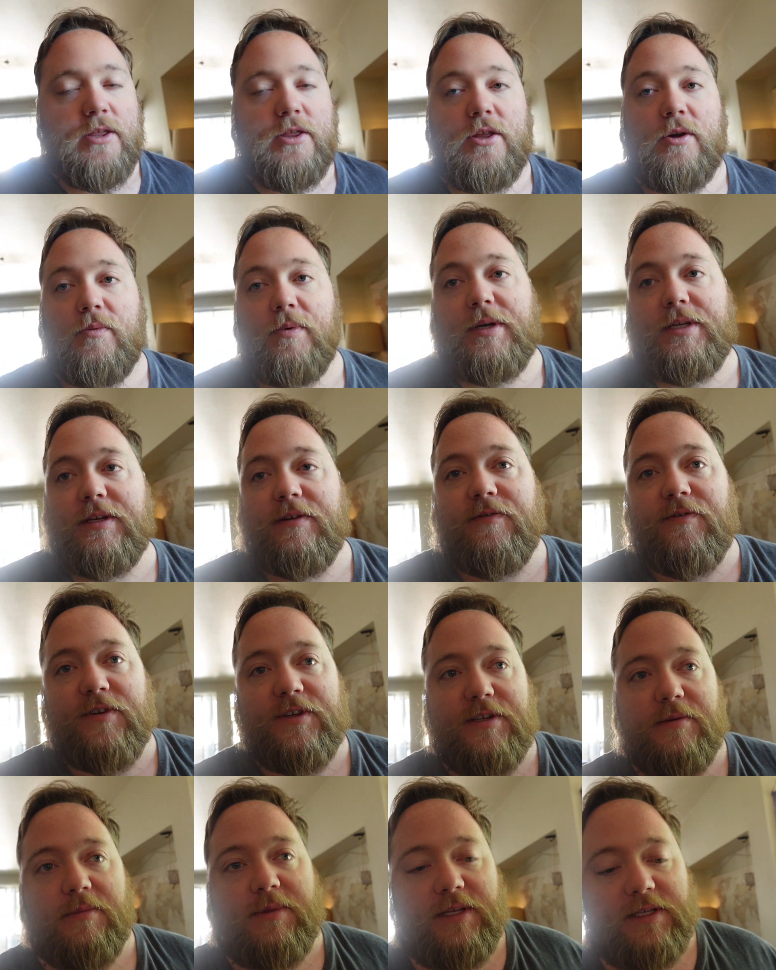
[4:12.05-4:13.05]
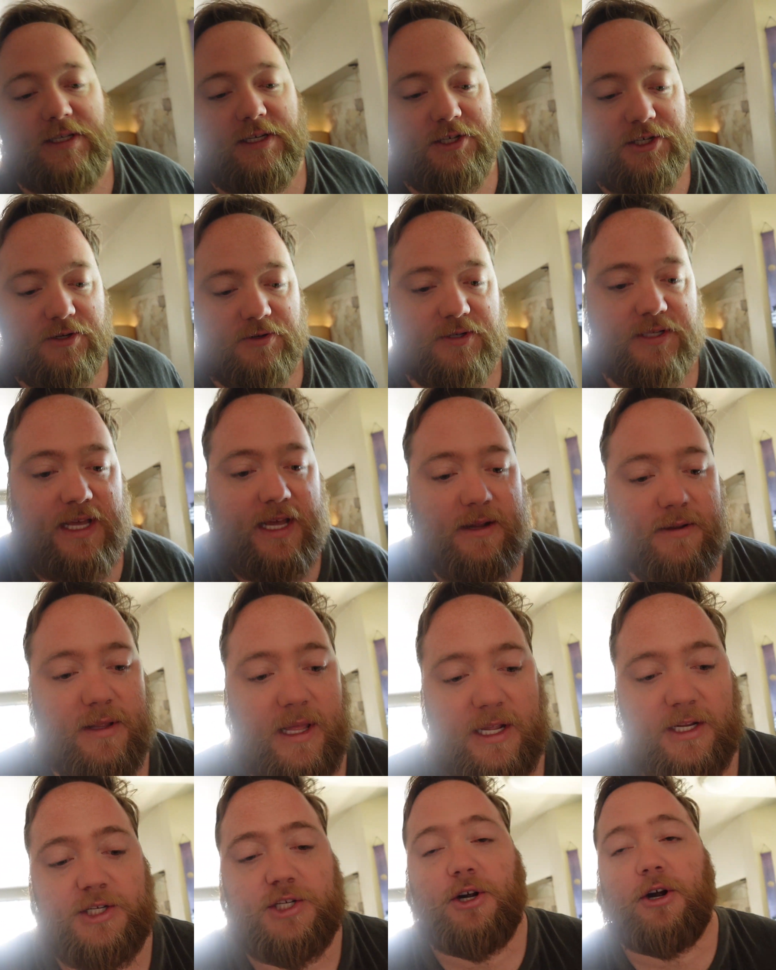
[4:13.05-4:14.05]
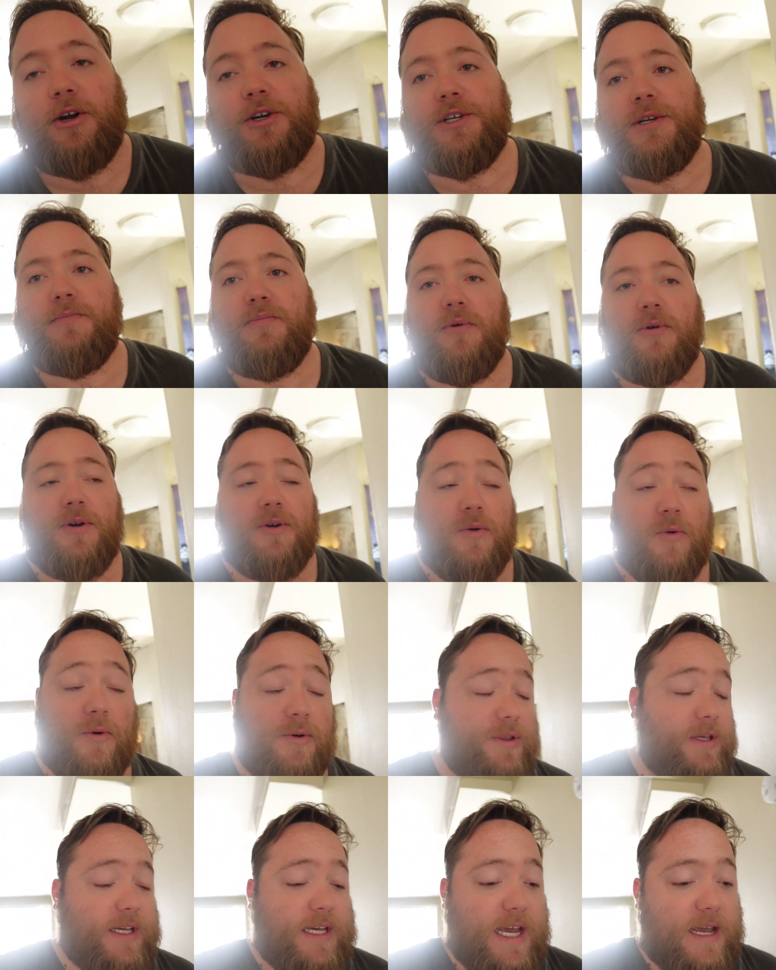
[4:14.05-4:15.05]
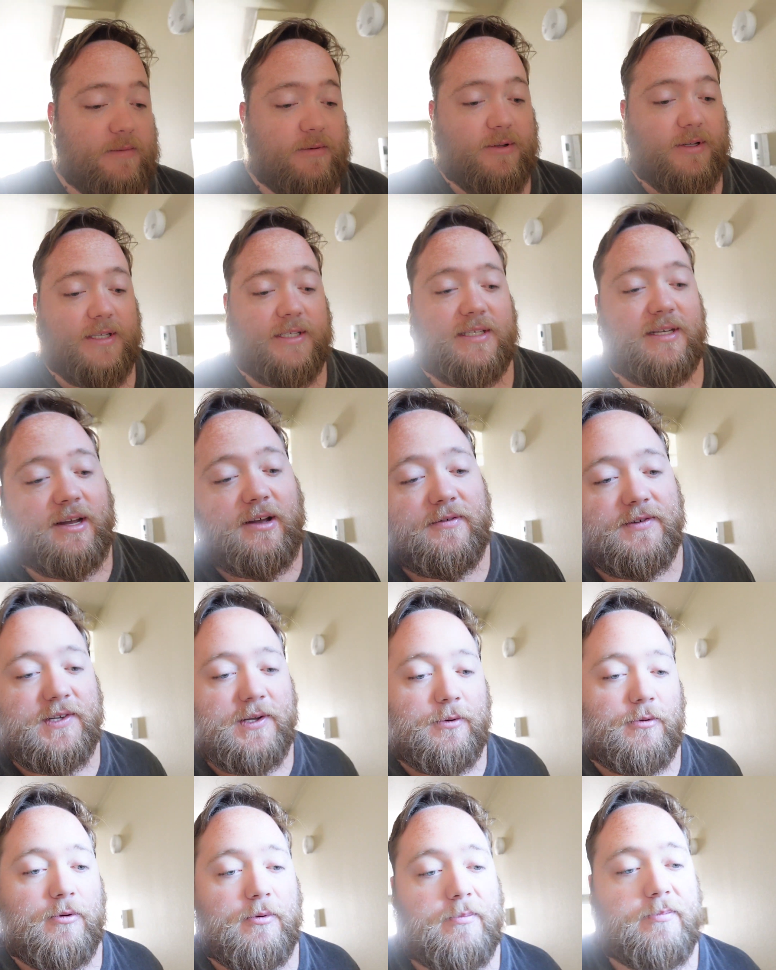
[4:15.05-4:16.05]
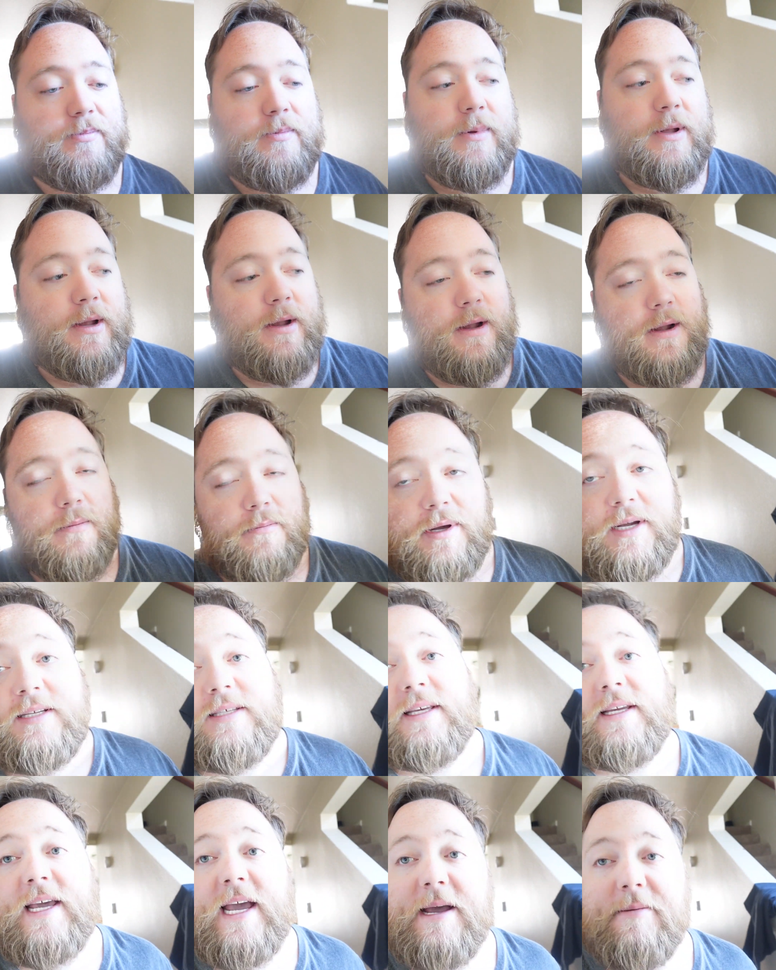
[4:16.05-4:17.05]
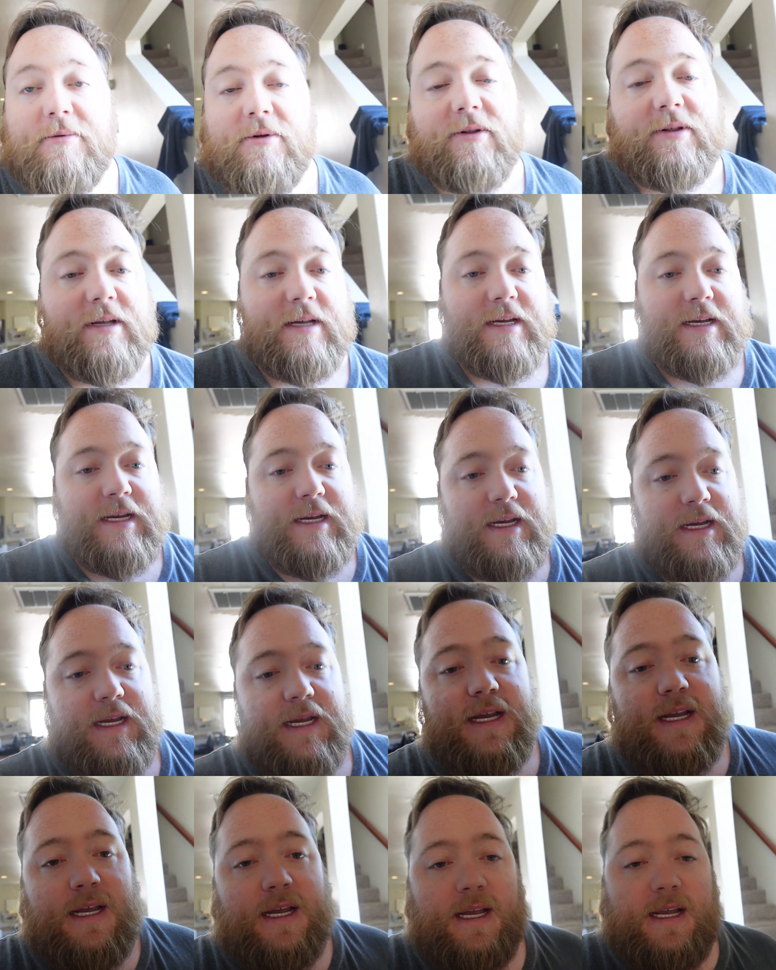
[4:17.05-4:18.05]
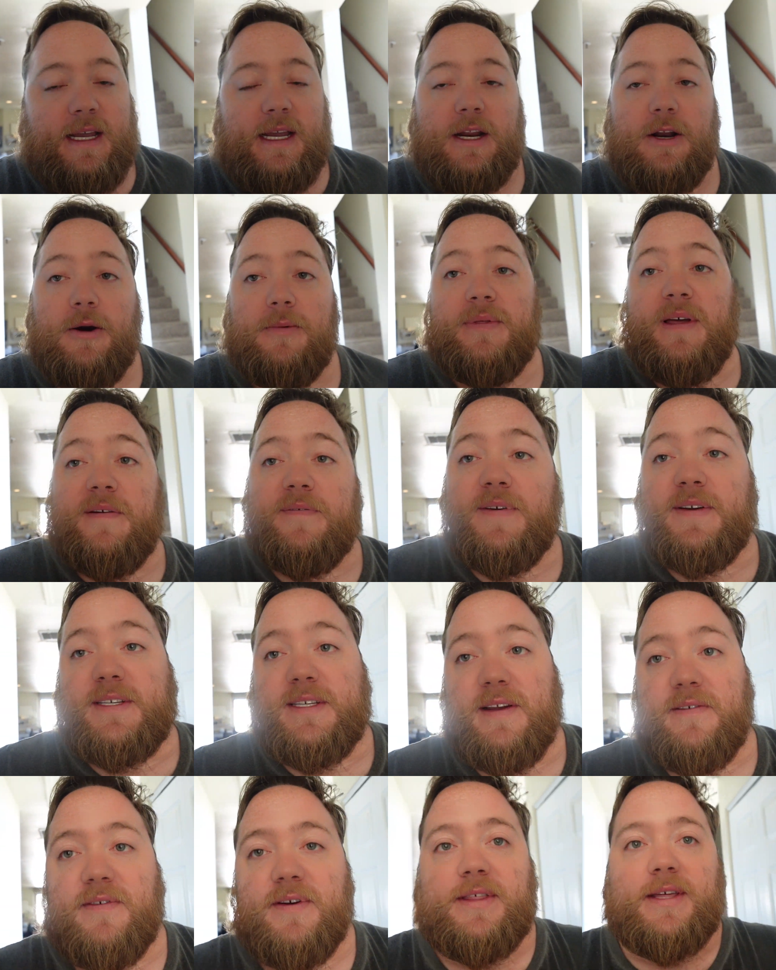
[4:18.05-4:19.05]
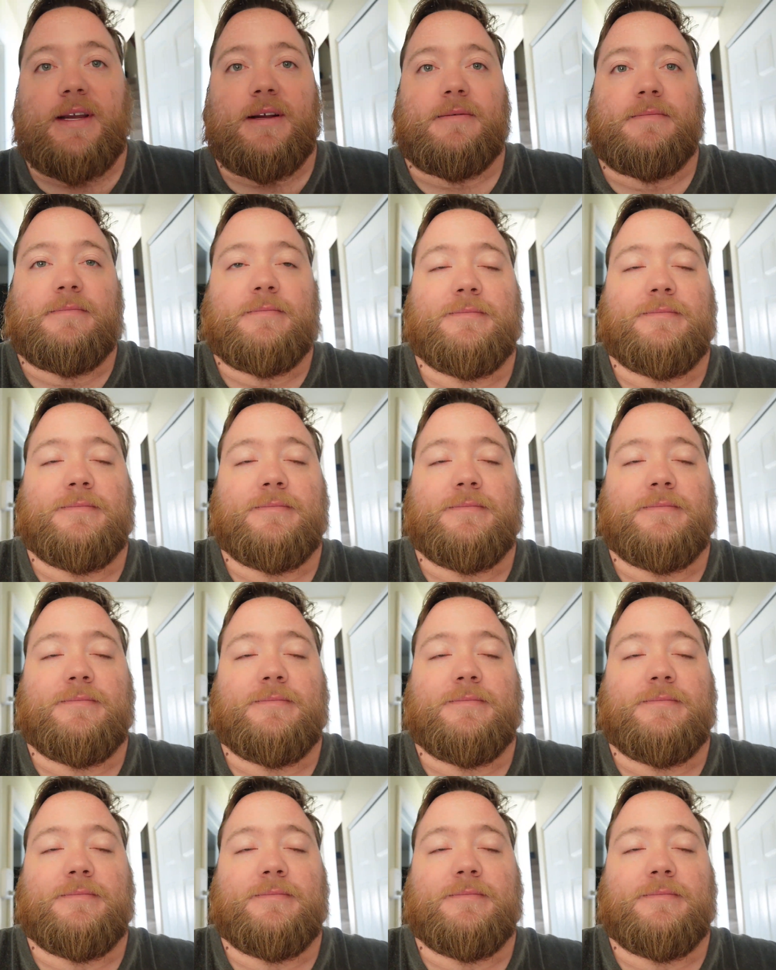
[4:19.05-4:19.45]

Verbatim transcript: the reason for some of this issue is that like charging port or the cable itself. So we'll replace the cable and hope that fixes everything.